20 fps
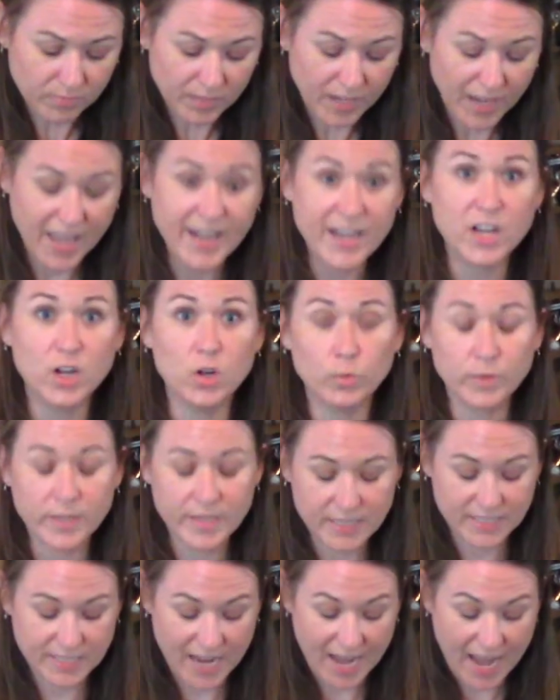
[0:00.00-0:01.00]
And it
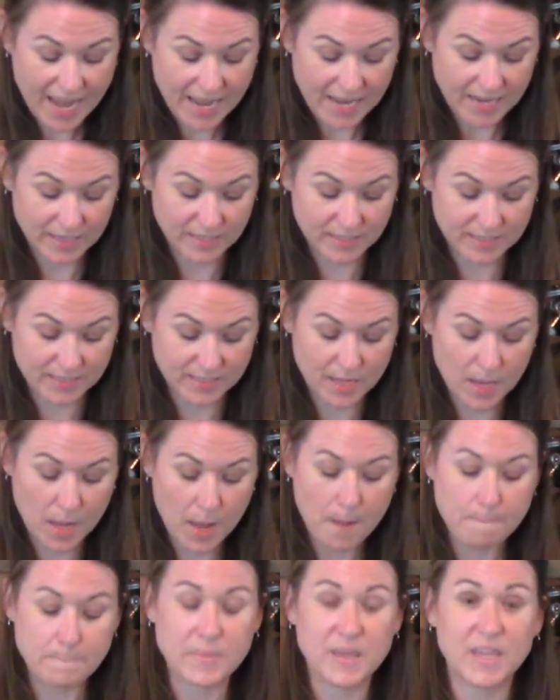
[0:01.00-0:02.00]
only takes
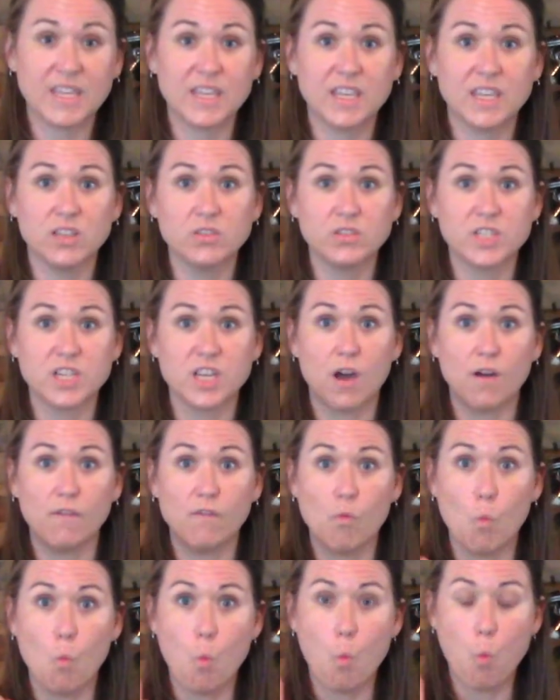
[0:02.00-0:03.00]
being guilty of
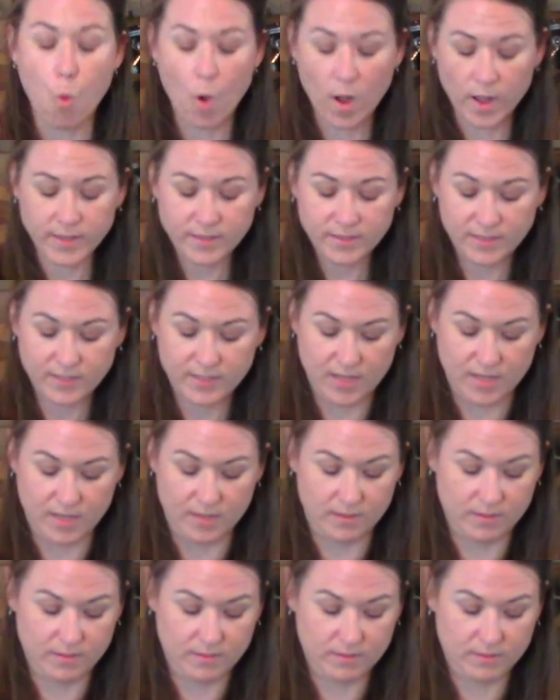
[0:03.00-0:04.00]
one
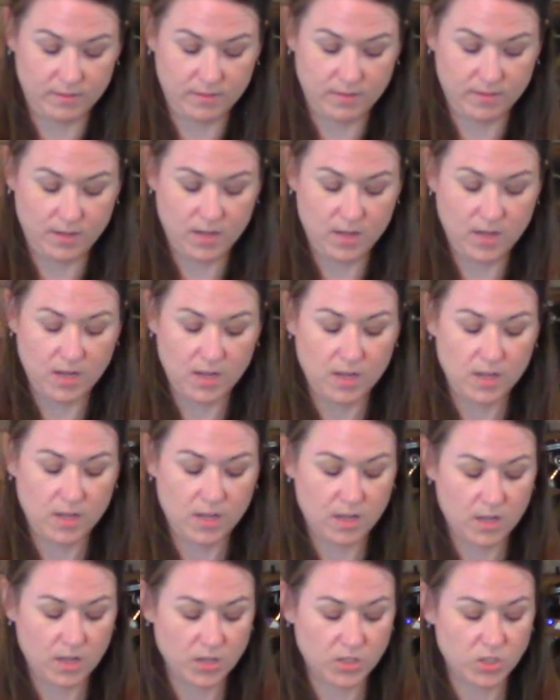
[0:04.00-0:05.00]
sin
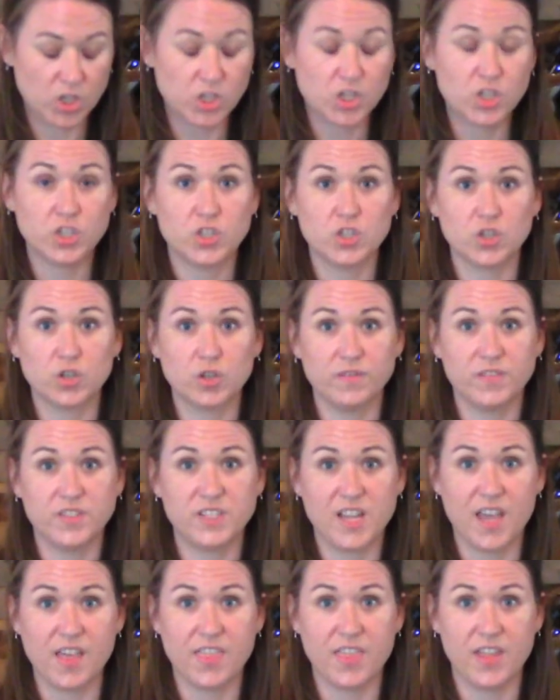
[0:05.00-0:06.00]
to deserve
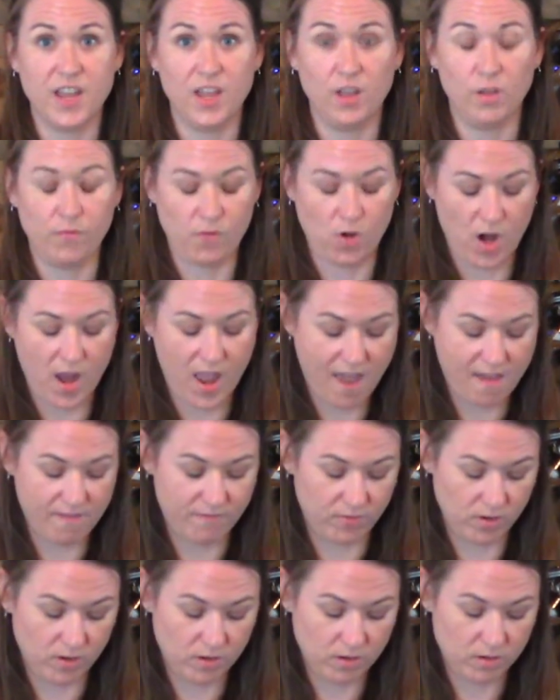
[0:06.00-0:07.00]
death and hell
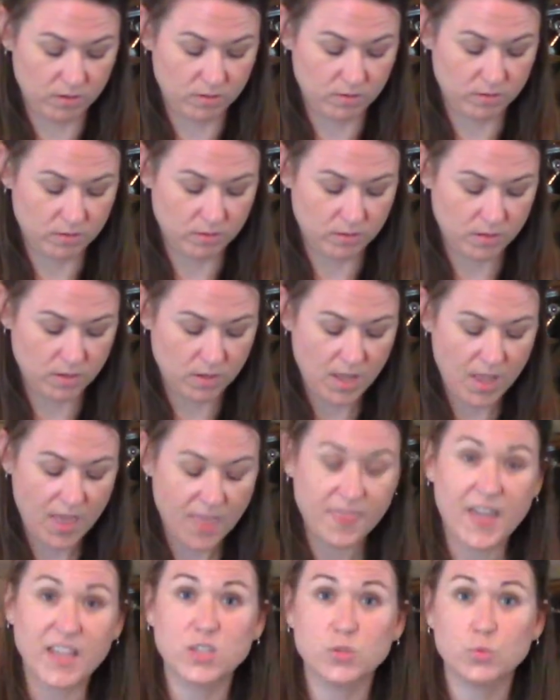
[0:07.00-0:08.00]
forever.
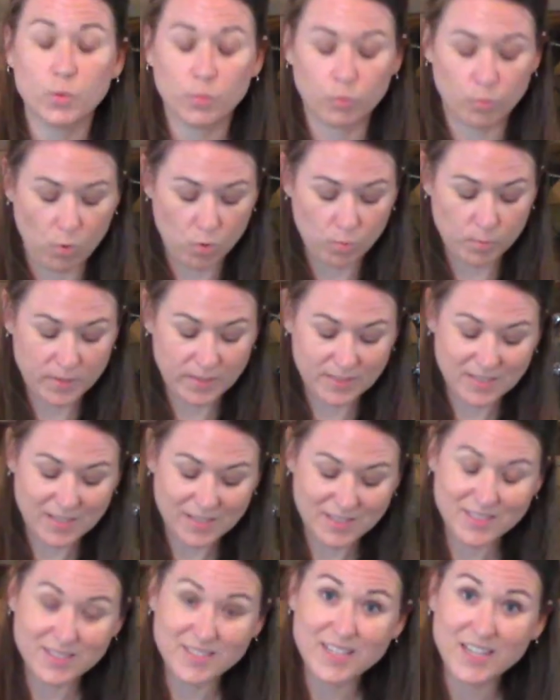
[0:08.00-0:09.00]
That's what Romans
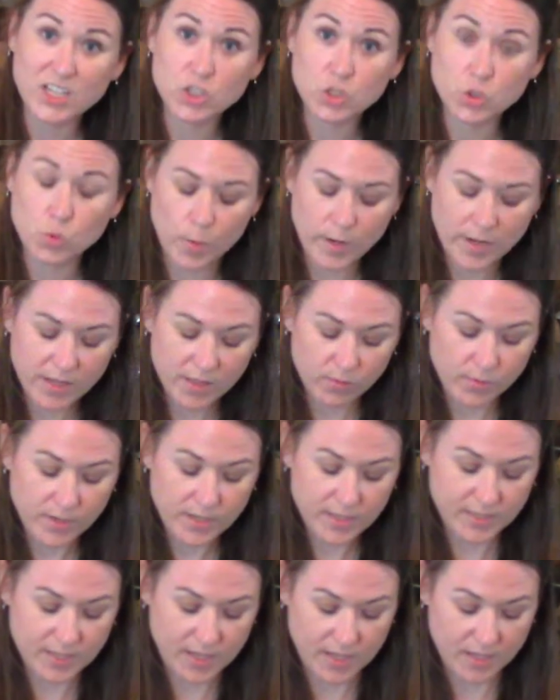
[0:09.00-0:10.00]
6.23
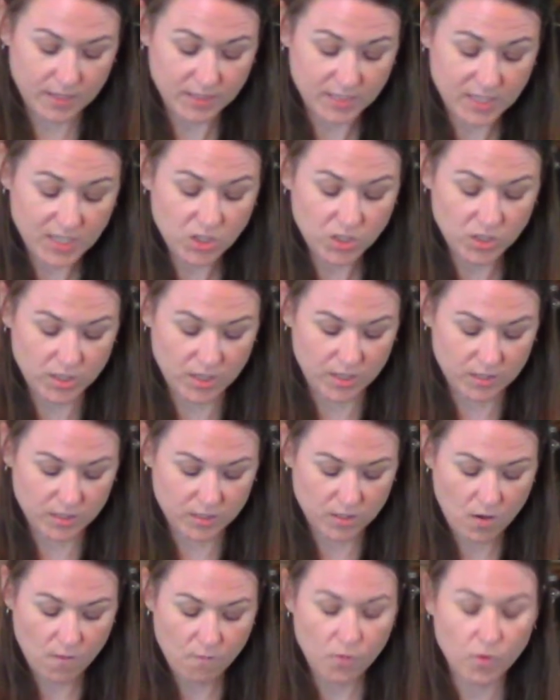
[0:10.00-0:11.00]
said, teaches us.
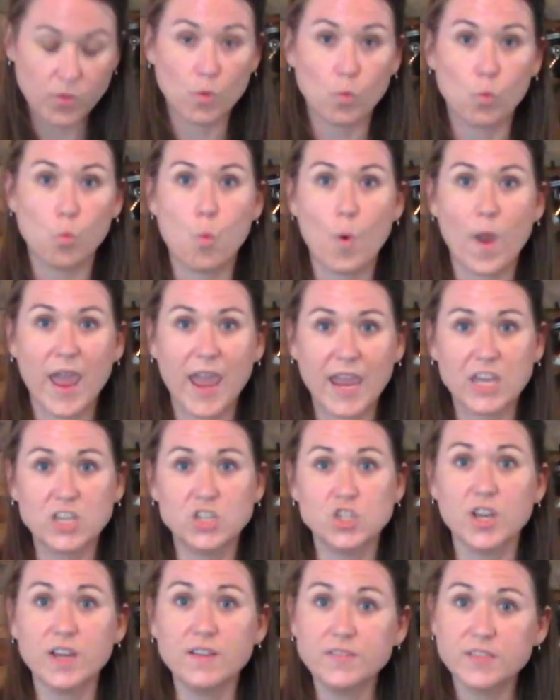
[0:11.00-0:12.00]
For the wage
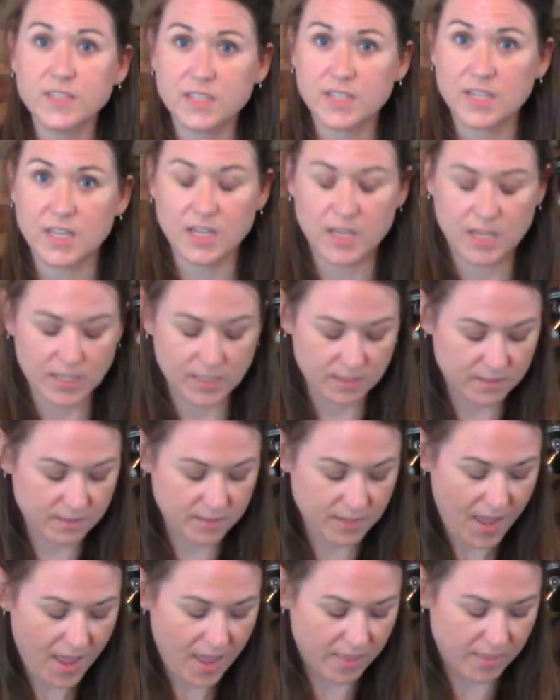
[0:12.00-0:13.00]
of sin is
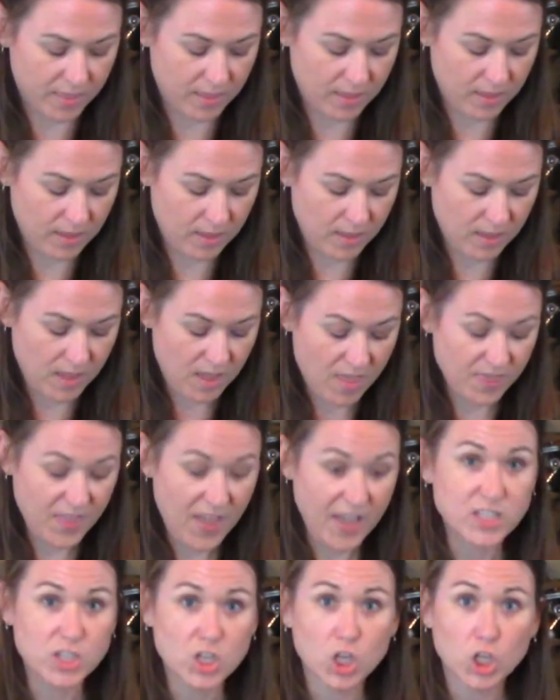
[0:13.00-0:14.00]
death.
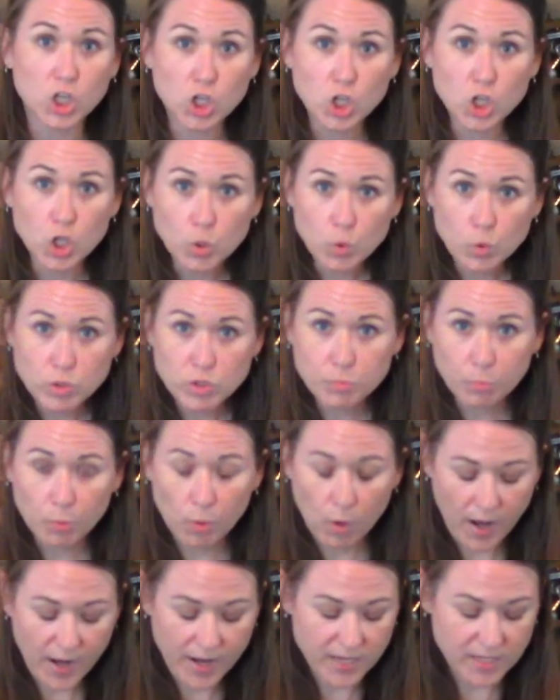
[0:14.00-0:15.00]
That's a huge
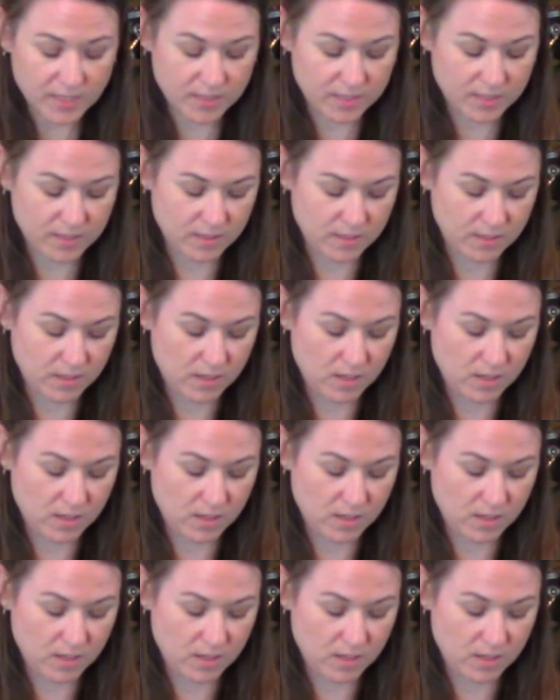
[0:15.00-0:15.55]
price.